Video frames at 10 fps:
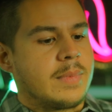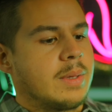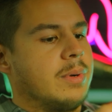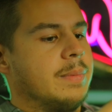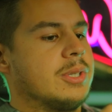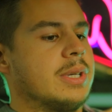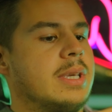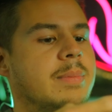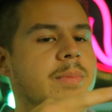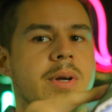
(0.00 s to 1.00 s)
Pretty much I
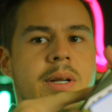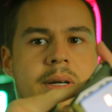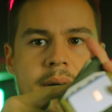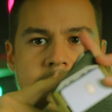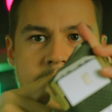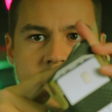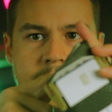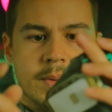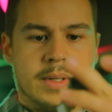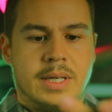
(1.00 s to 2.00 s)
keep credit cards in
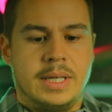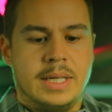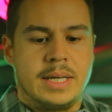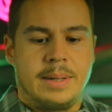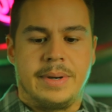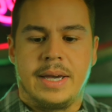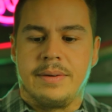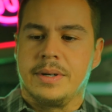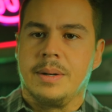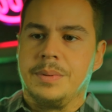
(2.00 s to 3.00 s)
this one. I might have
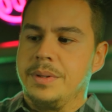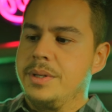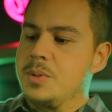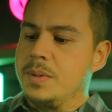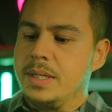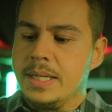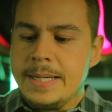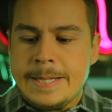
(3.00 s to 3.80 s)
a couple in this one.